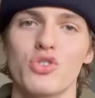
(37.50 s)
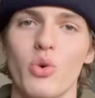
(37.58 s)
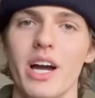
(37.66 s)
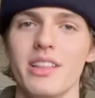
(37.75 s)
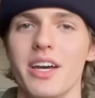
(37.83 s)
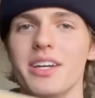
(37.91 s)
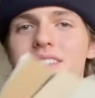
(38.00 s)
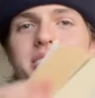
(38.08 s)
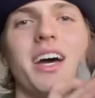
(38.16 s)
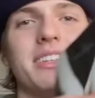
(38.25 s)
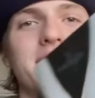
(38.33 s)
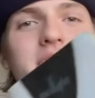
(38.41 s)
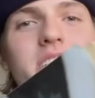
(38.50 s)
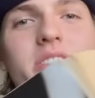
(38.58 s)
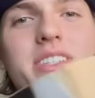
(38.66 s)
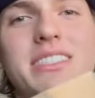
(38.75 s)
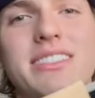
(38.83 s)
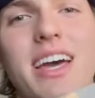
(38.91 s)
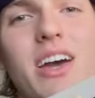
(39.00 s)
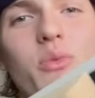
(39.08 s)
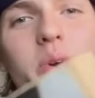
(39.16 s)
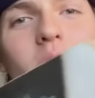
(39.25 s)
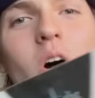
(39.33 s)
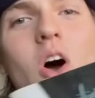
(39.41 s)
Twilight, a series that
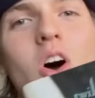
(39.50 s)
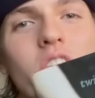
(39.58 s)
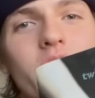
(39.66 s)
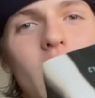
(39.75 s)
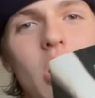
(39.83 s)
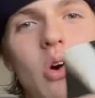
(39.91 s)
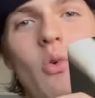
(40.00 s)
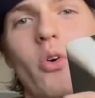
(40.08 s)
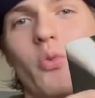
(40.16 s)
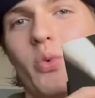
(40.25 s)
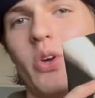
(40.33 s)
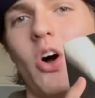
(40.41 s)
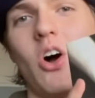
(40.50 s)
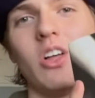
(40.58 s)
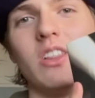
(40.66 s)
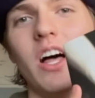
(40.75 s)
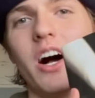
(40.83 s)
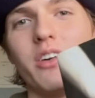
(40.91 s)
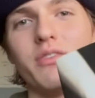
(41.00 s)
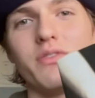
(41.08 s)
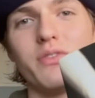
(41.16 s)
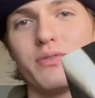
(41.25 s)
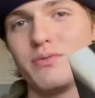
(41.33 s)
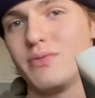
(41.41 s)
we all know and we all love.
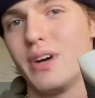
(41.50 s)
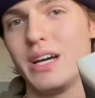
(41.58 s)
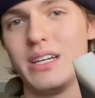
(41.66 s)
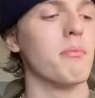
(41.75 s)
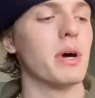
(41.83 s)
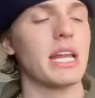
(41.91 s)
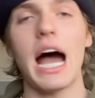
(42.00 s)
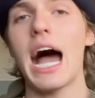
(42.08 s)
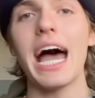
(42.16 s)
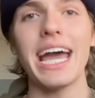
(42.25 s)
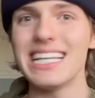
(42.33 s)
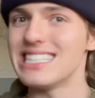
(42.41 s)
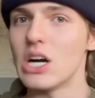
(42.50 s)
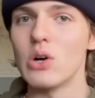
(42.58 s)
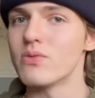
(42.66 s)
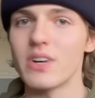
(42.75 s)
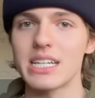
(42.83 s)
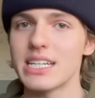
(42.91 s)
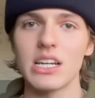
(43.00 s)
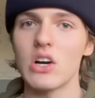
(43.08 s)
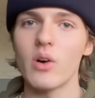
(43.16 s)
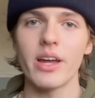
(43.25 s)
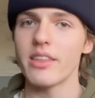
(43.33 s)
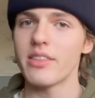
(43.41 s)
But I don't fucking
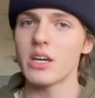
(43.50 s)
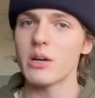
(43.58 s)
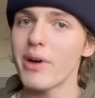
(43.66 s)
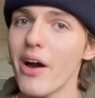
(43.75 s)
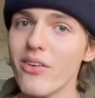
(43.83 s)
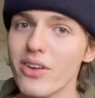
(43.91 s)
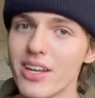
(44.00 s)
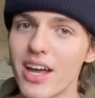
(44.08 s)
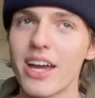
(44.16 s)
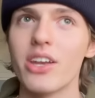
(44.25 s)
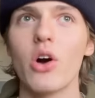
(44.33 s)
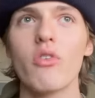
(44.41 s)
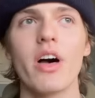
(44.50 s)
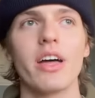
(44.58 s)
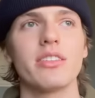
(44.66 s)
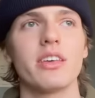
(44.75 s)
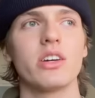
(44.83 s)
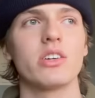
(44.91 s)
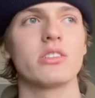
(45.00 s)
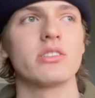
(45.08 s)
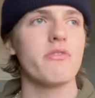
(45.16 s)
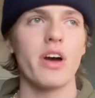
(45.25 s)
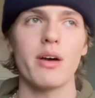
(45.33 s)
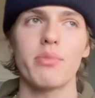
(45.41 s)
know anything about it. I know that there's
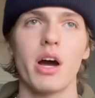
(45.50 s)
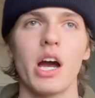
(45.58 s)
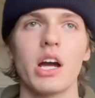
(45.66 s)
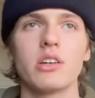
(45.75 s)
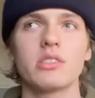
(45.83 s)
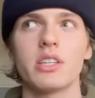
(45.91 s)
vampires